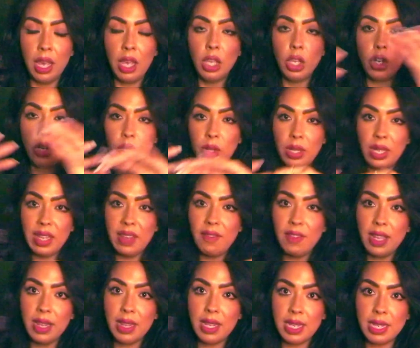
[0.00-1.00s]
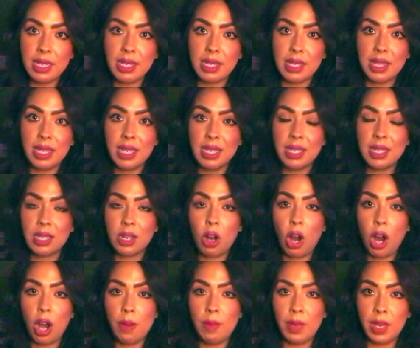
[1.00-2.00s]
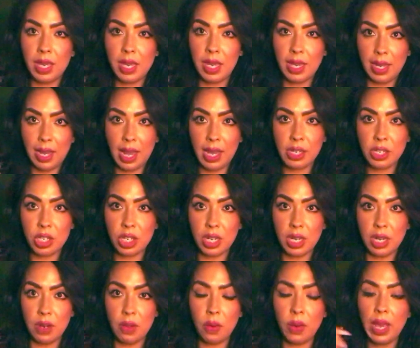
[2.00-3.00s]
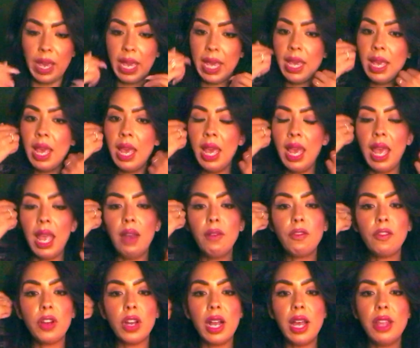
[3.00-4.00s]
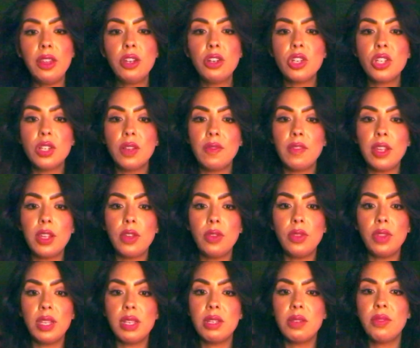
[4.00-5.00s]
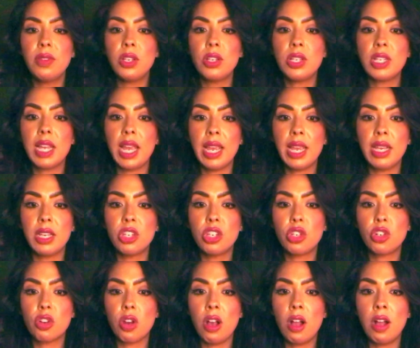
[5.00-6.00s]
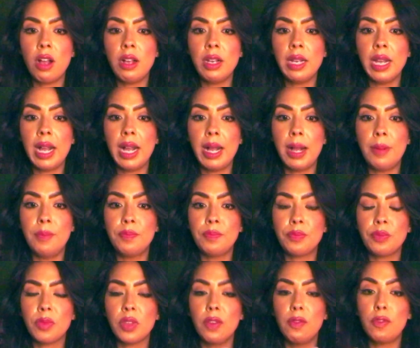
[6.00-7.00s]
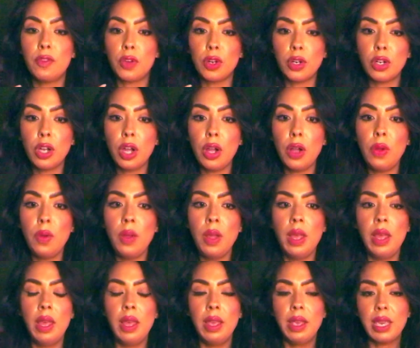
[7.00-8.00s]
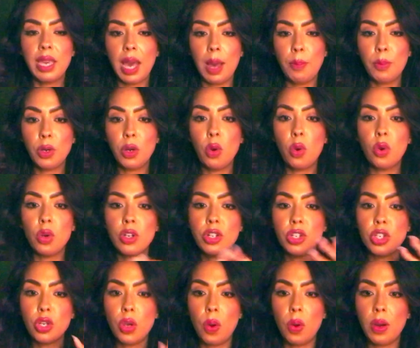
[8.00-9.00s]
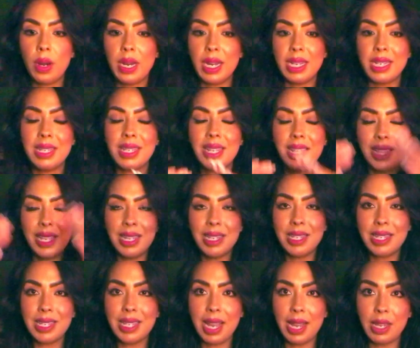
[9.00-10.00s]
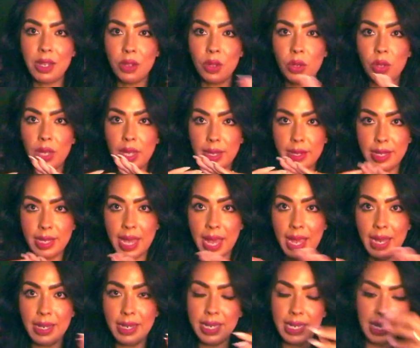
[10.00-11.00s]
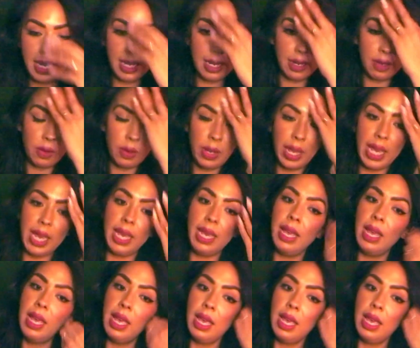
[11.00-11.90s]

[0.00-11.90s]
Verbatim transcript: You're leaving this this karmic connection, okay? And for others of you, this feels like a strong um, Virgo Capricorn, Taurus. This cycle is ending, okay?